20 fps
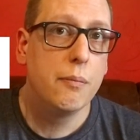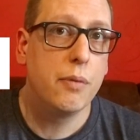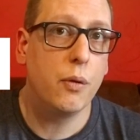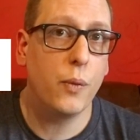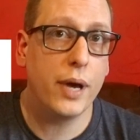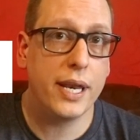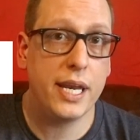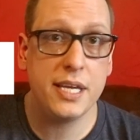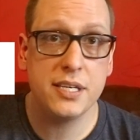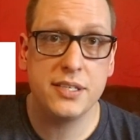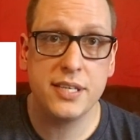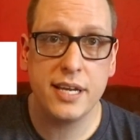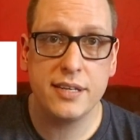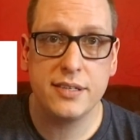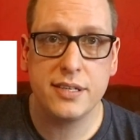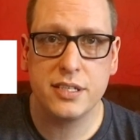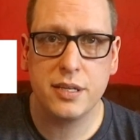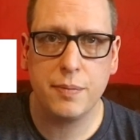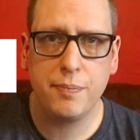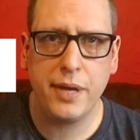But when he
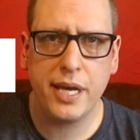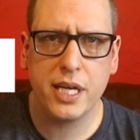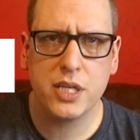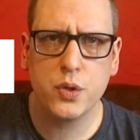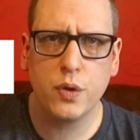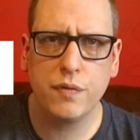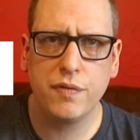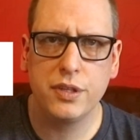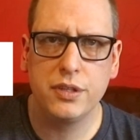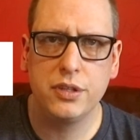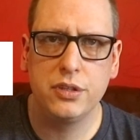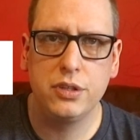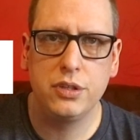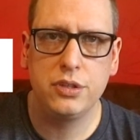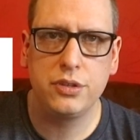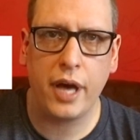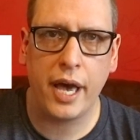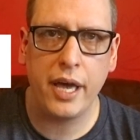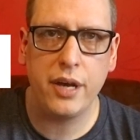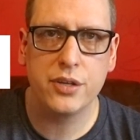says there's a picture of a
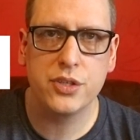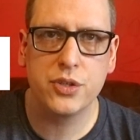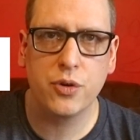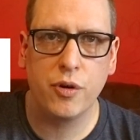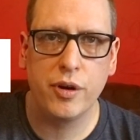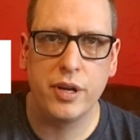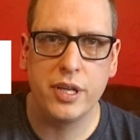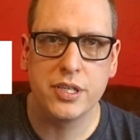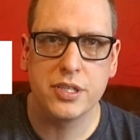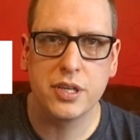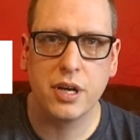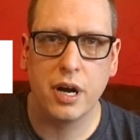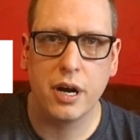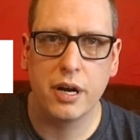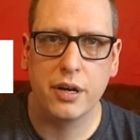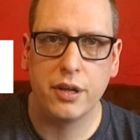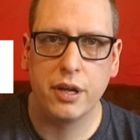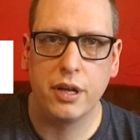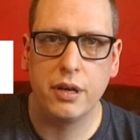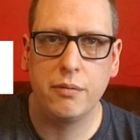dinosaur in his
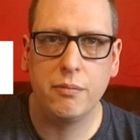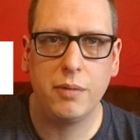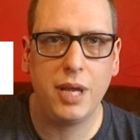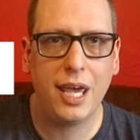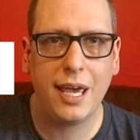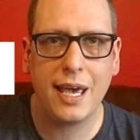garden,